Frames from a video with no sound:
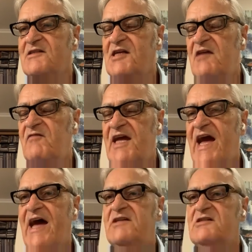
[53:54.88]
TV
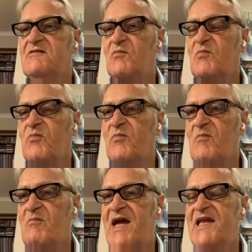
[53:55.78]
ads,
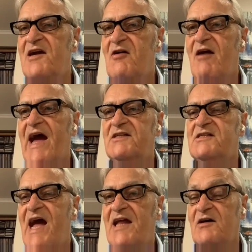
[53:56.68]
media
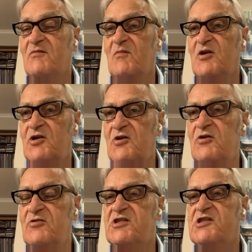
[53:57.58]
ads, and a
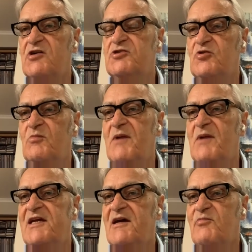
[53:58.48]
huge social
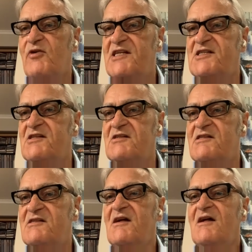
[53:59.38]
media
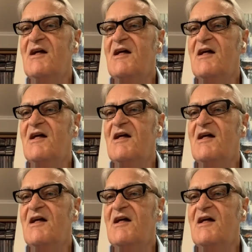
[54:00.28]
presence,